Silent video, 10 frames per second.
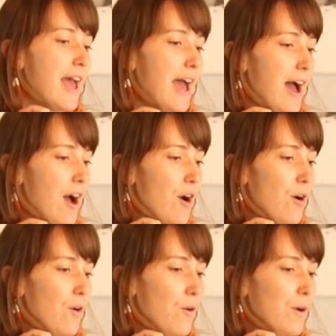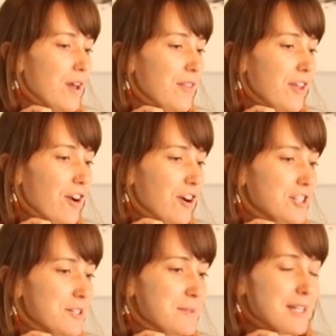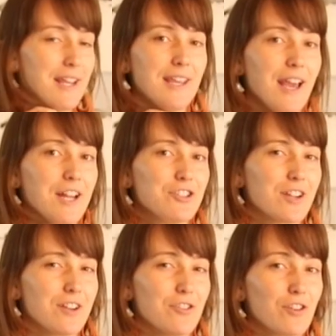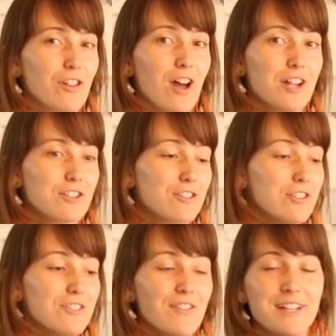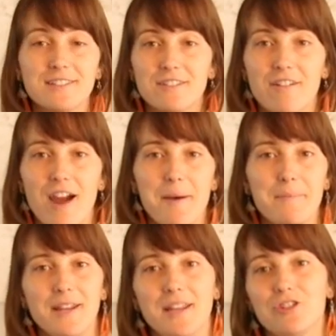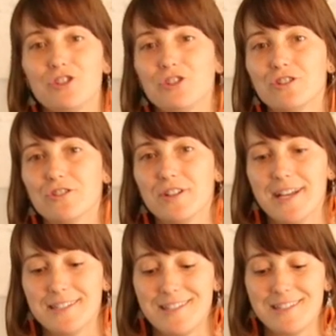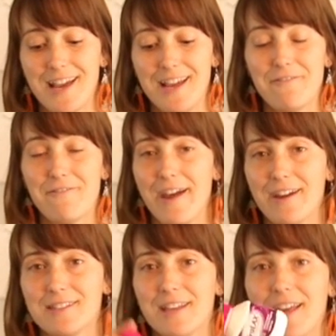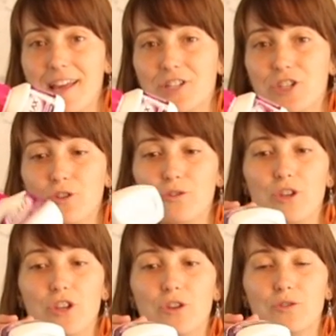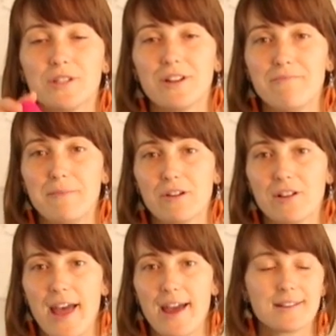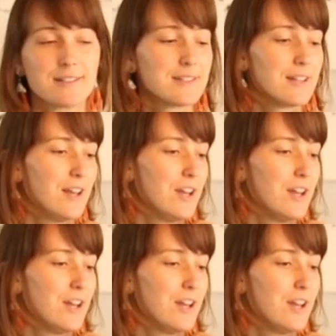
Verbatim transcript: how there are some psychiatric and neurological events that are happening in children as a side effect to the use of Miralax.